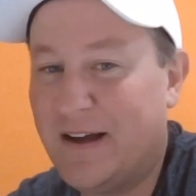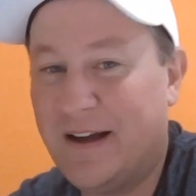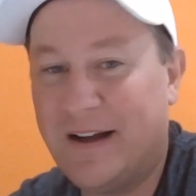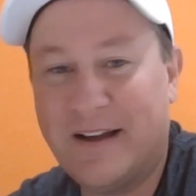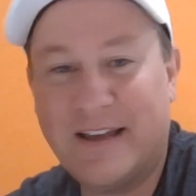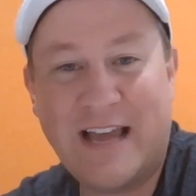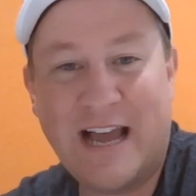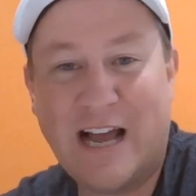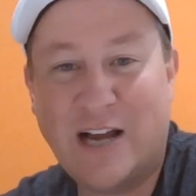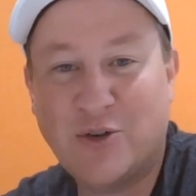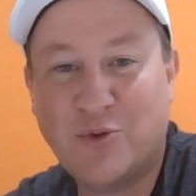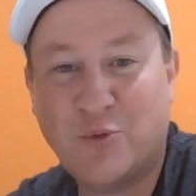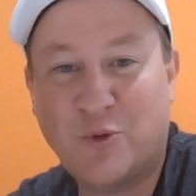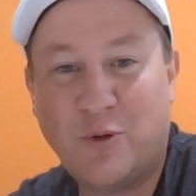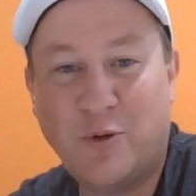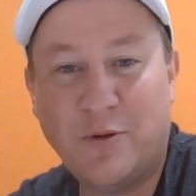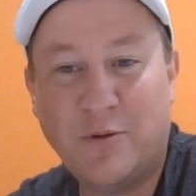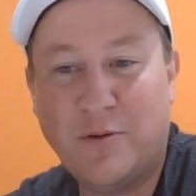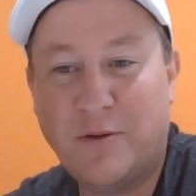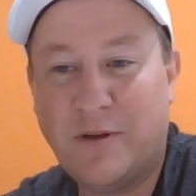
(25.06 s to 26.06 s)

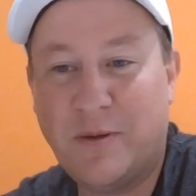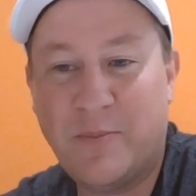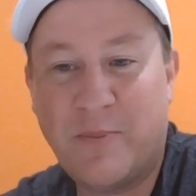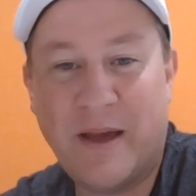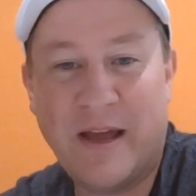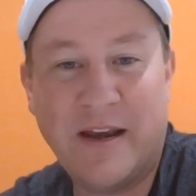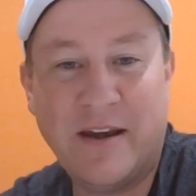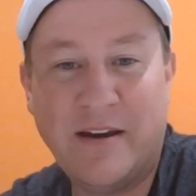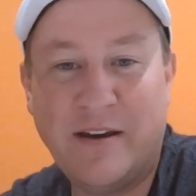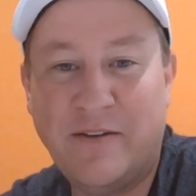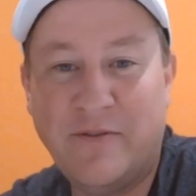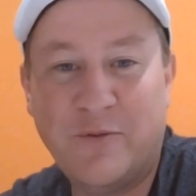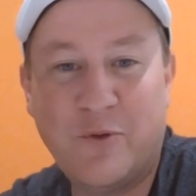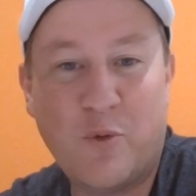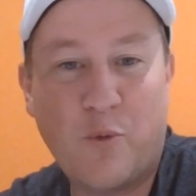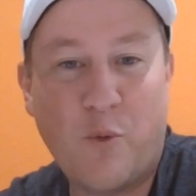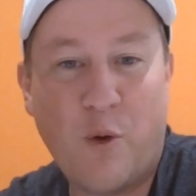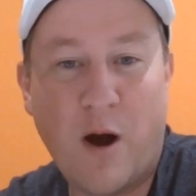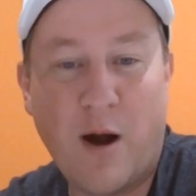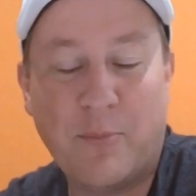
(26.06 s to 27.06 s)
Casual, competitive,
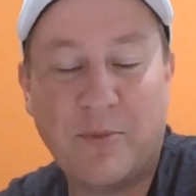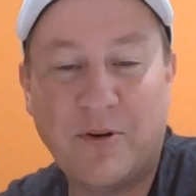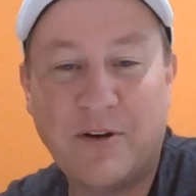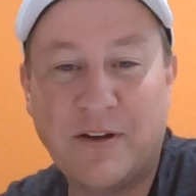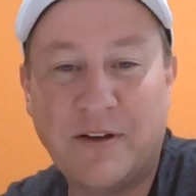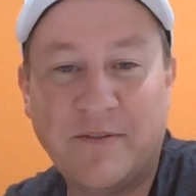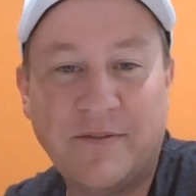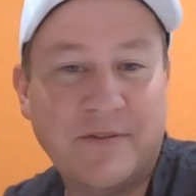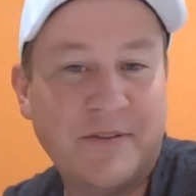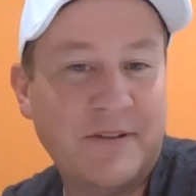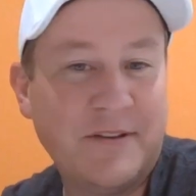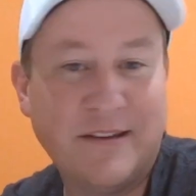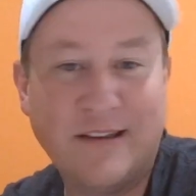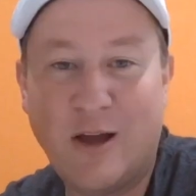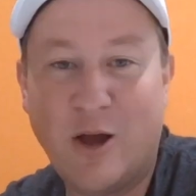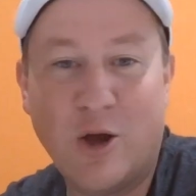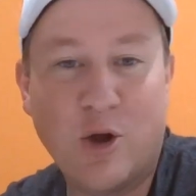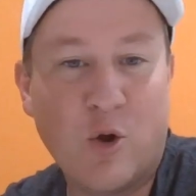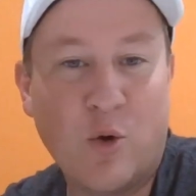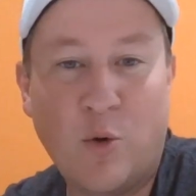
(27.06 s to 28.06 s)
cooperative,
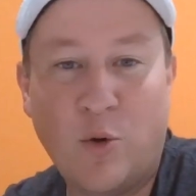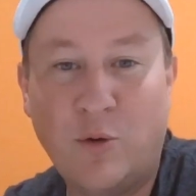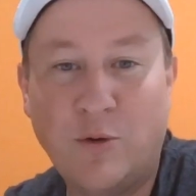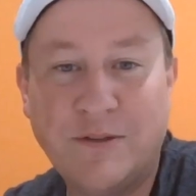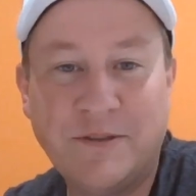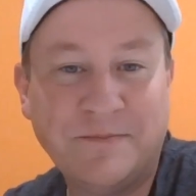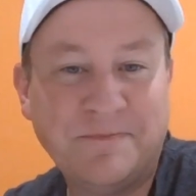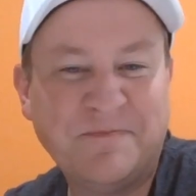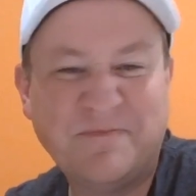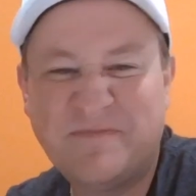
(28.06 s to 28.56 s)
young, old.